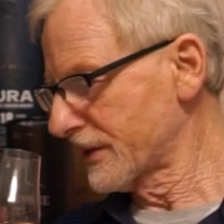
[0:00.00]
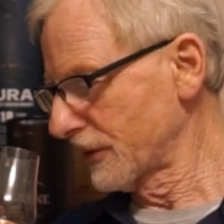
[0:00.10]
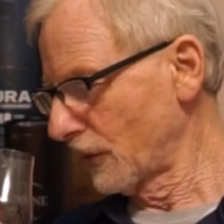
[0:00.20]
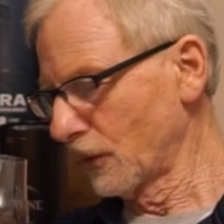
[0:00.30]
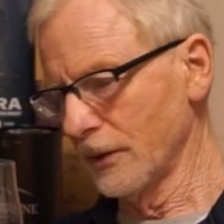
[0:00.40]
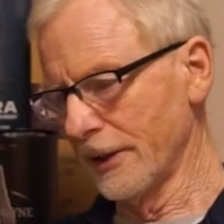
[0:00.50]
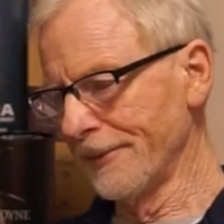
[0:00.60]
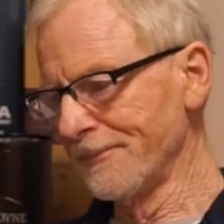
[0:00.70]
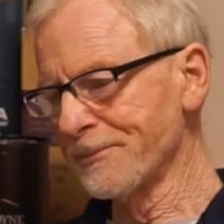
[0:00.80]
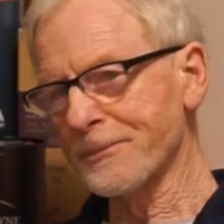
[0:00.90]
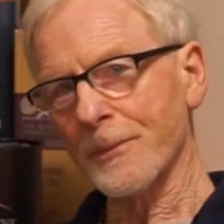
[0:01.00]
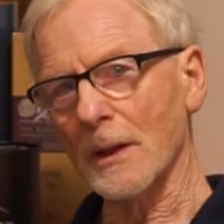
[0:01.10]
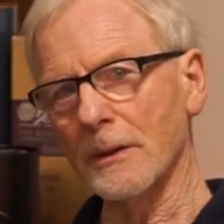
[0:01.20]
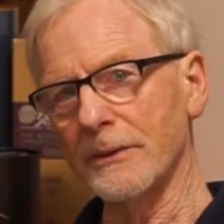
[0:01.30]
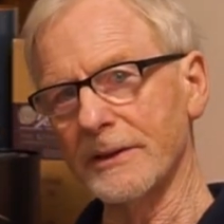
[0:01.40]
So
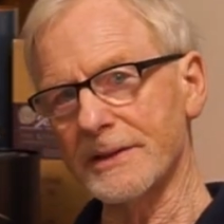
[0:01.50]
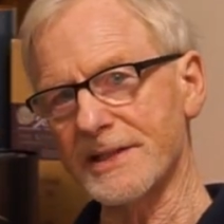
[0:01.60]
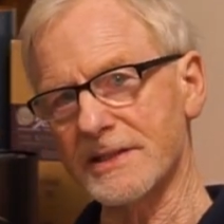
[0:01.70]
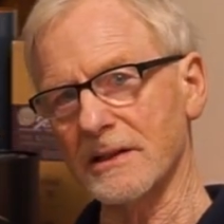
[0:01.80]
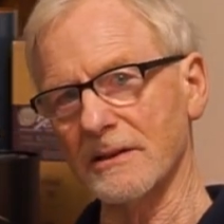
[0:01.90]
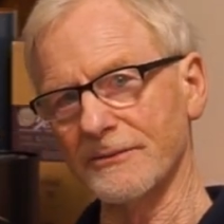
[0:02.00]
this isn't the